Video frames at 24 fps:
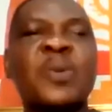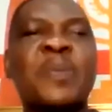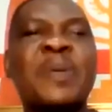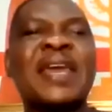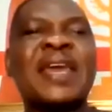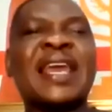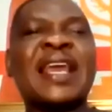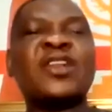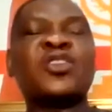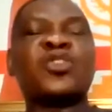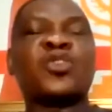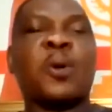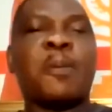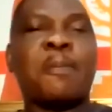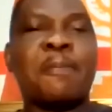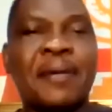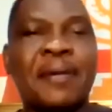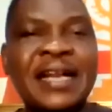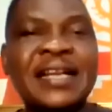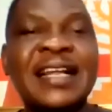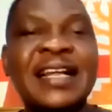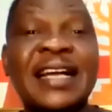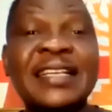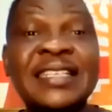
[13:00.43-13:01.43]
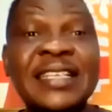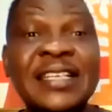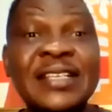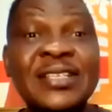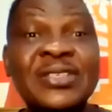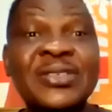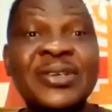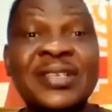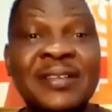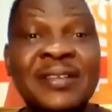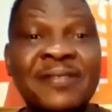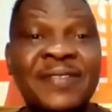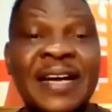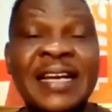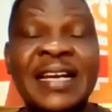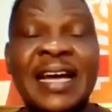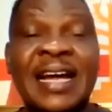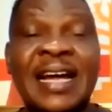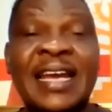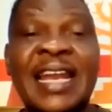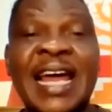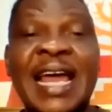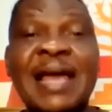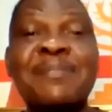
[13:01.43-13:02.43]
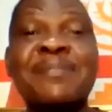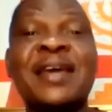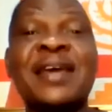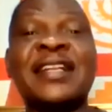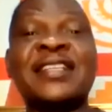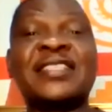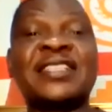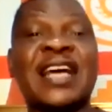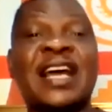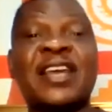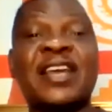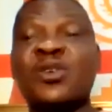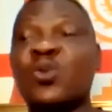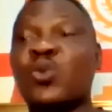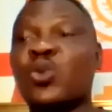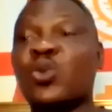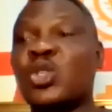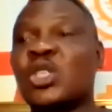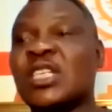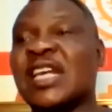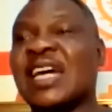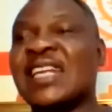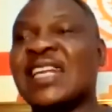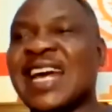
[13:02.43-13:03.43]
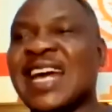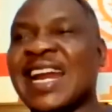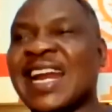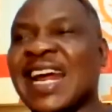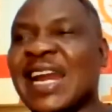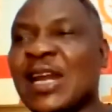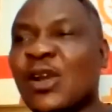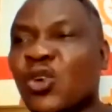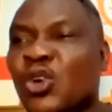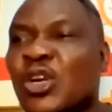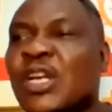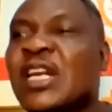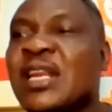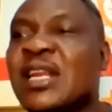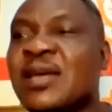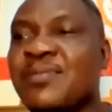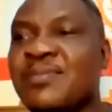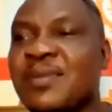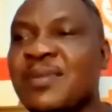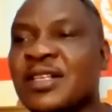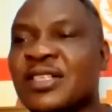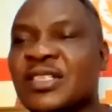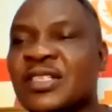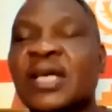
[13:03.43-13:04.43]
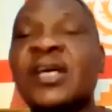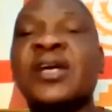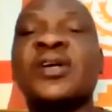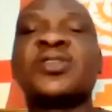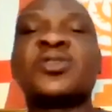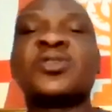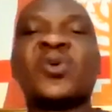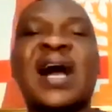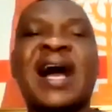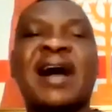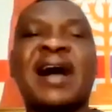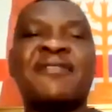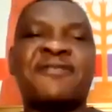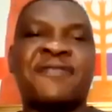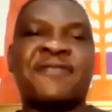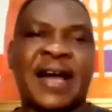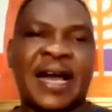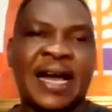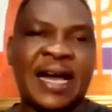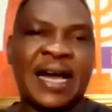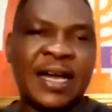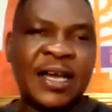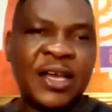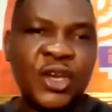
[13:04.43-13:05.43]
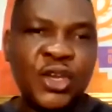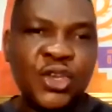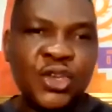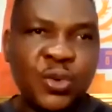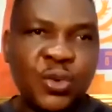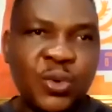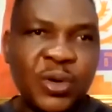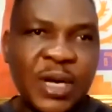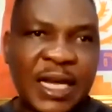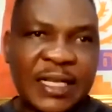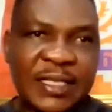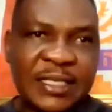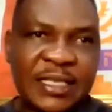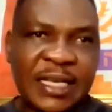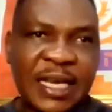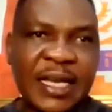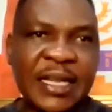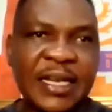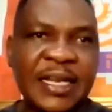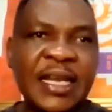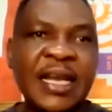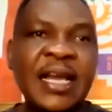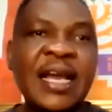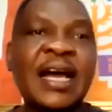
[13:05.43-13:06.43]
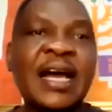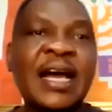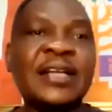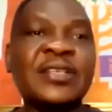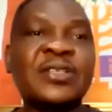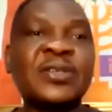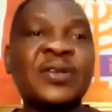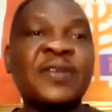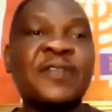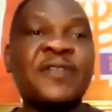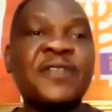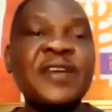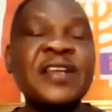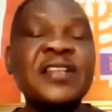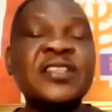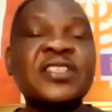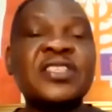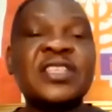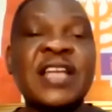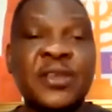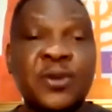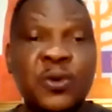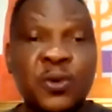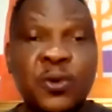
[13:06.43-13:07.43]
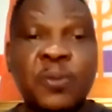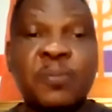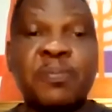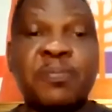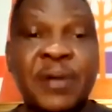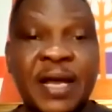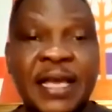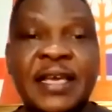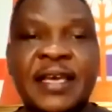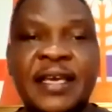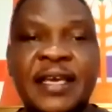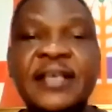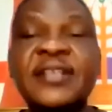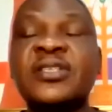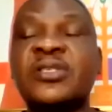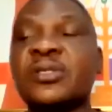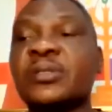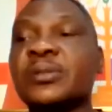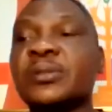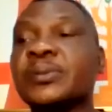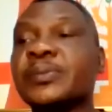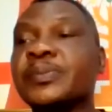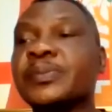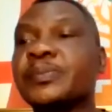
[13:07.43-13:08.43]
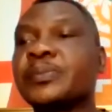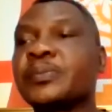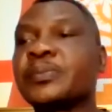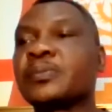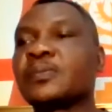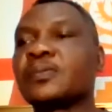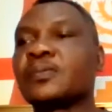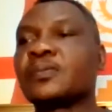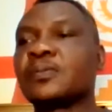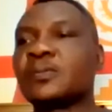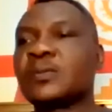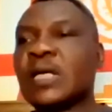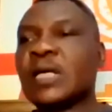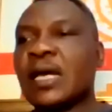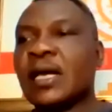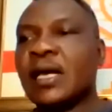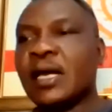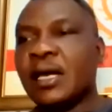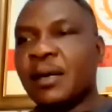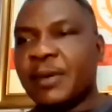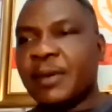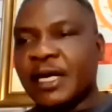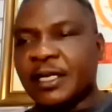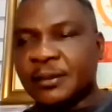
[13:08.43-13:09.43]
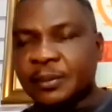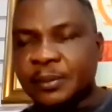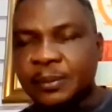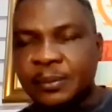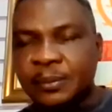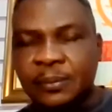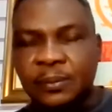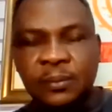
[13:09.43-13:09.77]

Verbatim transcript: you begin to bring that into divine alignment, and you will see that there are no limits to how far you will ascend and to the things that you will break into. Amen.